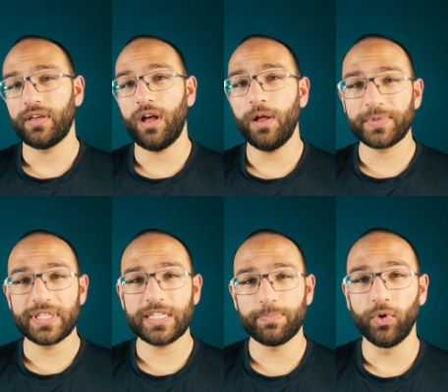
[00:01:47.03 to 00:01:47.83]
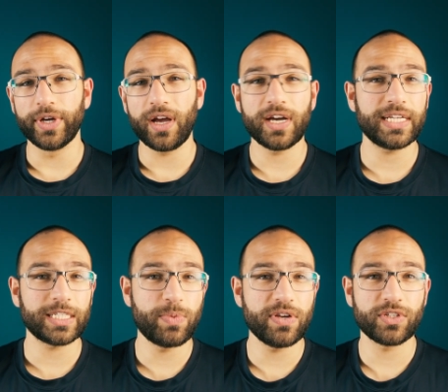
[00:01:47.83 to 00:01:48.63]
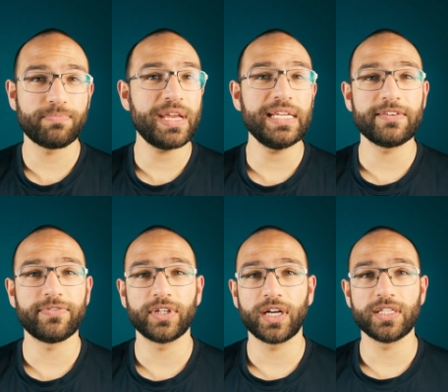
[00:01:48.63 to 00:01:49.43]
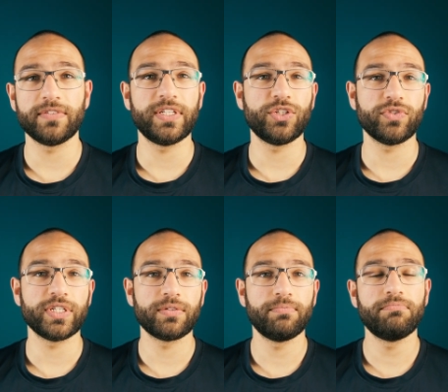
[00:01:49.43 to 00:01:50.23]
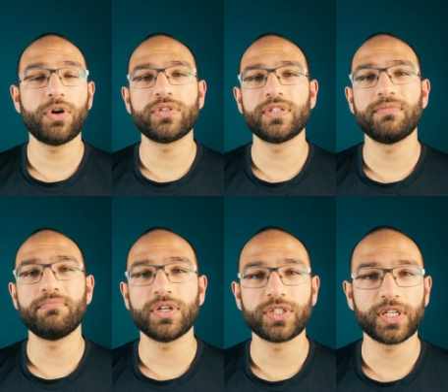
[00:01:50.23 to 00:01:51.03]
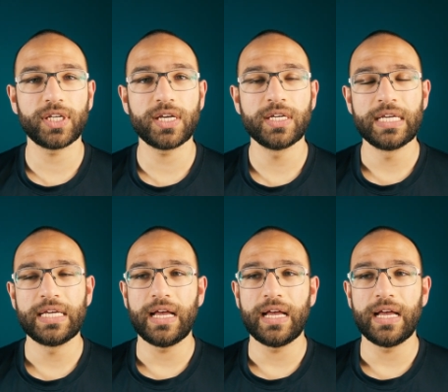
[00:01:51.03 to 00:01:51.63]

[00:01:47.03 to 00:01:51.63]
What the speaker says: Up to this point, I'd experienced many different kinds of injuries, most of them muscular.